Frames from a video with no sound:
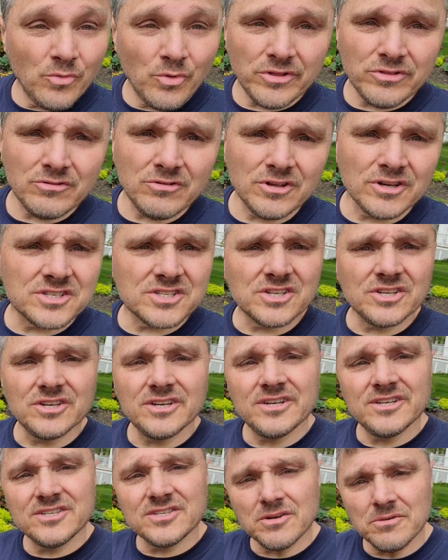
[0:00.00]
The weather looks
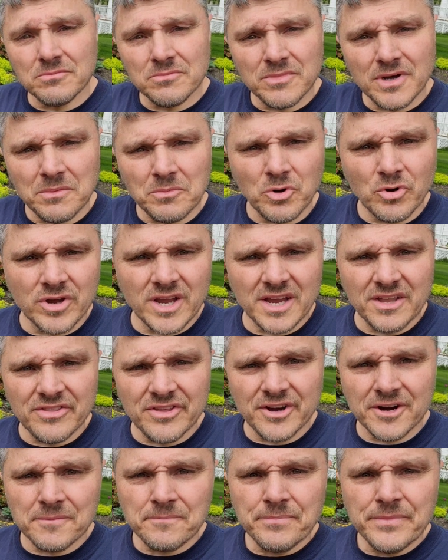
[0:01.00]
good, so I'm, I'm okay
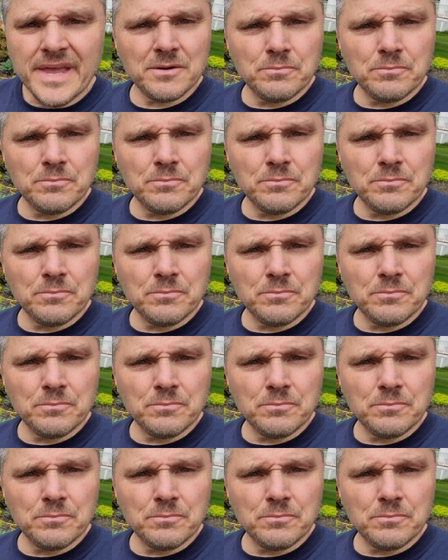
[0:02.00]
there.